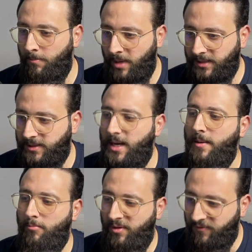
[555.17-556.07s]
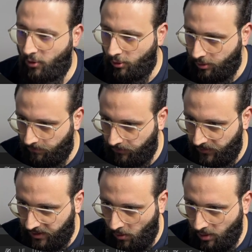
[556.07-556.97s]
But before
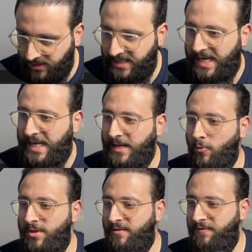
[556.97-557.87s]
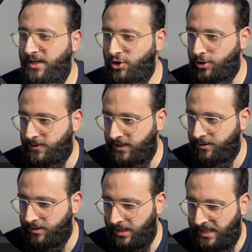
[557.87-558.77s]
dealing with the features
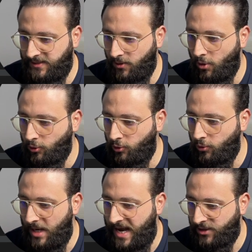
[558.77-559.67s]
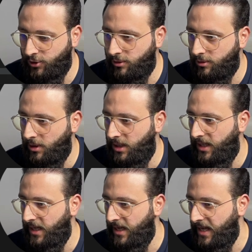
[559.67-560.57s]
here, let's go to Azure
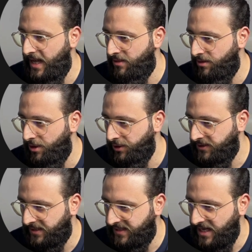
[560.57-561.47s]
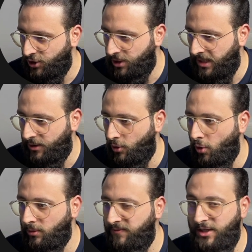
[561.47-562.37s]
and there is a section here
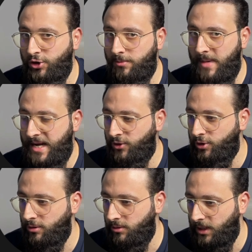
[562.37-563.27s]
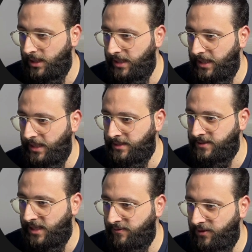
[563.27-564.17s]
called feature manager.
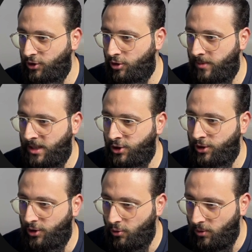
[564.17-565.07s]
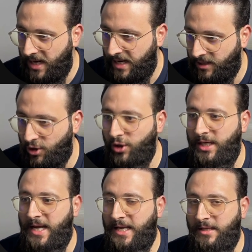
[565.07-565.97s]
Inside feature manager, you can
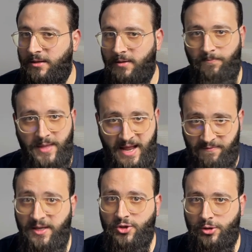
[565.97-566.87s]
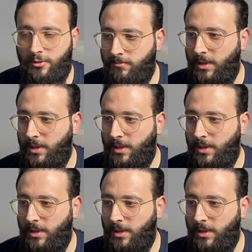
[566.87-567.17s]
create a feature.